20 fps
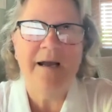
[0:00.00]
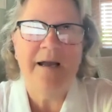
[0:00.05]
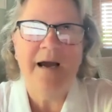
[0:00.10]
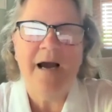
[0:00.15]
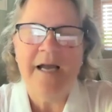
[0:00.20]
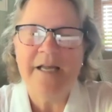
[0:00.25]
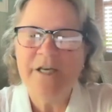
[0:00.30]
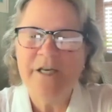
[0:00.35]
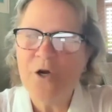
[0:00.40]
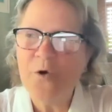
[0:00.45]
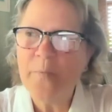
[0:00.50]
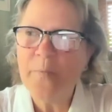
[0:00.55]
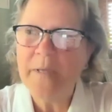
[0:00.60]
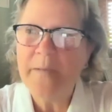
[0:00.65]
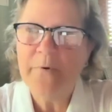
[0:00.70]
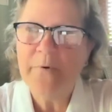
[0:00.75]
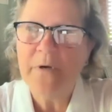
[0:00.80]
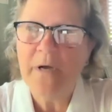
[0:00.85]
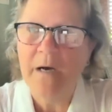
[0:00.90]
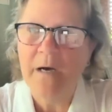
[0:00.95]
I know
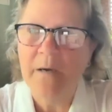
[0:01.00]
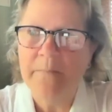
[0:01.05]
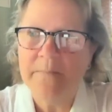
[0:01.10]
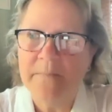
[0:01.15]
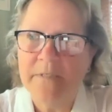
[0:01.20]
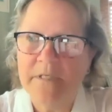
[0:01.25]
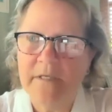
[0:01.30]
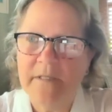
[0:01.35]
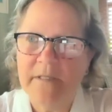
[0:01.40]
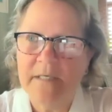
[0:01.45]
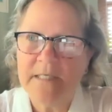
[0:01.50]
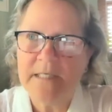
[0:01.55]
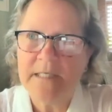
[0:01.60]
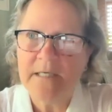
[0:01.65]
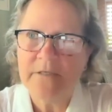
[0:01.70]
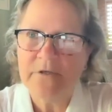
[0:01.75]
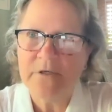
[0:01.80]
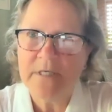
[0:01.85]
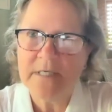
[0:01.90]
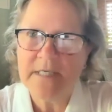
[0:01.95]
people come to this
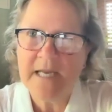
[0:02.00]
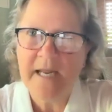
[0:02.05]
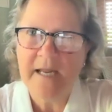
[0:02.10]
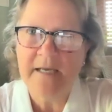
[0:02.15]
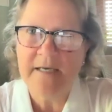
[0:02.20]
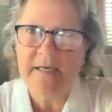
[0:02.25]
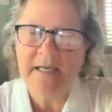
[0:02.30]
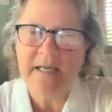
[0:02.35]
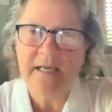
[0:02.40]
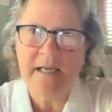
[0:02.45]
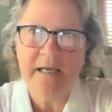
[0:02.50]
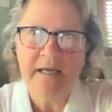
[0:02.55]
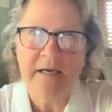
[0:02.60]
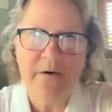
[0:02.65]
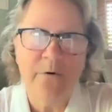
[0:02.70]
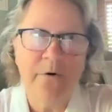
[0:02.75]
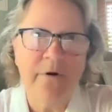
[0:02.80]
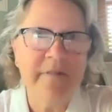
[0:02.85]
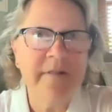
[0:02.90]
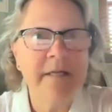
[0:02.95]
understanding,
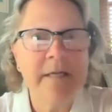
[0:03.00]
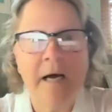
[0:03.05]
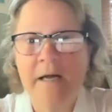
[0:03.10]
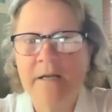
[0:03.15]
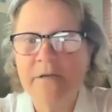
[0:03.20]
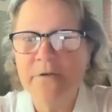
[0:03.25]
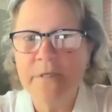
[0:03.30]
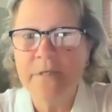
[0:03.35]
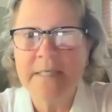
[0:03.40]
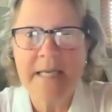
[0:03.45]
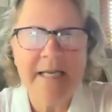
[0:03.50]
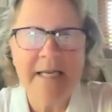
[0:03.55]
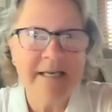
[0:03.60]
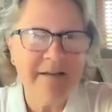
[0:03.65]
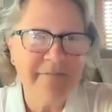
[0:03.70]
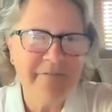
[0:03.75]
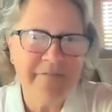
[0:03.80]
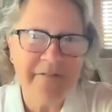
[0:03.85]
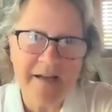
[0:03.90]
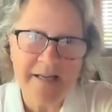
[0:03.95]
or the
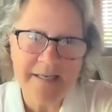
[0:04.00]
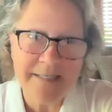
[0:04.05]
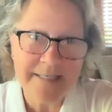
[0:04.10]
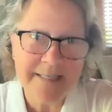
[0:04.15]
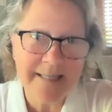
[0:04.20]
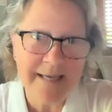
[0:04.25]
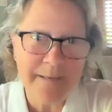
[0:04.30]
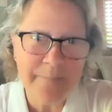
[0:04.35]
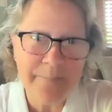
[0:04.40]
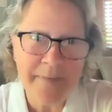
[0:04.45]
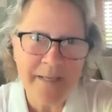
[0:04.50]
understanding finds them,